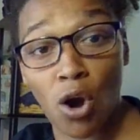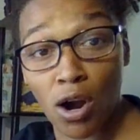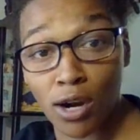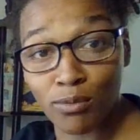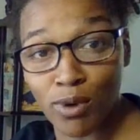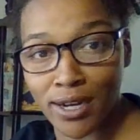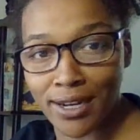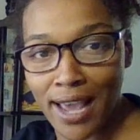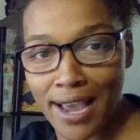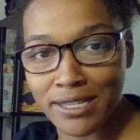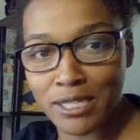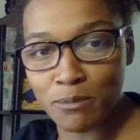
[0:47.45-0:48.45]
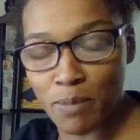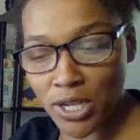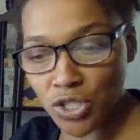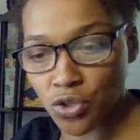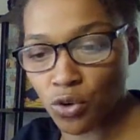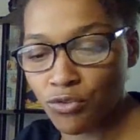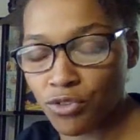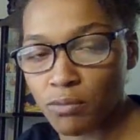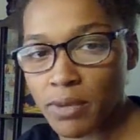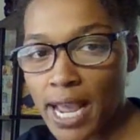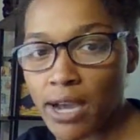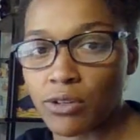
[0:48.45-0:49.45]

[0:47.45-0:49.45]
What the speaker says: are running a special from now